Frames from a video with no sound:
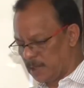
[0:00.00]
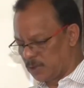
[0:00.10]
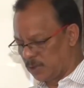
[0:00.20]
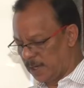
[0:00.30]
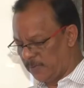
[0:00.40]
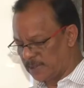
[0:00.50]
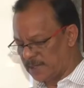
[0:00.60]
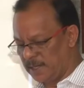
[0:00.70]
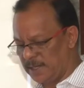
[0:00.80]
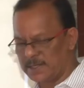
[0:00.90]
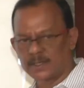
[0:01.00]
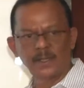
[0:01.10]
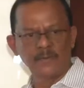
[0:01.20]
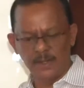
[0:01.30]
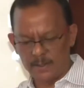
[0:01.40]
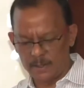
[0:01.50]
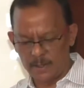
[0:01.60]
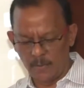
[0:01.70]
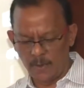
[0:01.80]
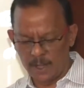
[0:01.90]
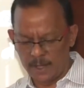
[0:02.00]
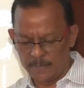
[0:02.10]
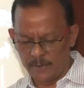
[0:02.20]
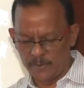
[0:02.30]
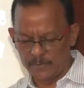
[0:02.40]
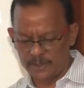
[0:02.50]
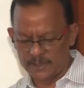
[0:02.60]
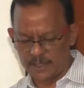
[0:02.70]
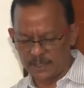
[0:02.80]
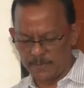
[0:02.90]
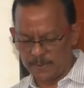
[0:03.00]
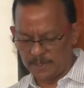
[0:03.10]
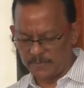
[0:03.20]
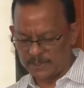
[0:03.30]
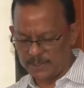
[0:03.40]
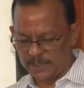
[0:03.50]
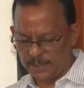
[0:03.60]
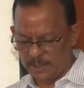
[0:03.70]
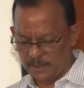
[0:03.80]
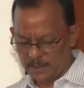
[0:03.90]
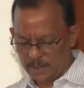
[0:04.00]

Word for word: So, that facility is given. Now, I come out of the search member facility,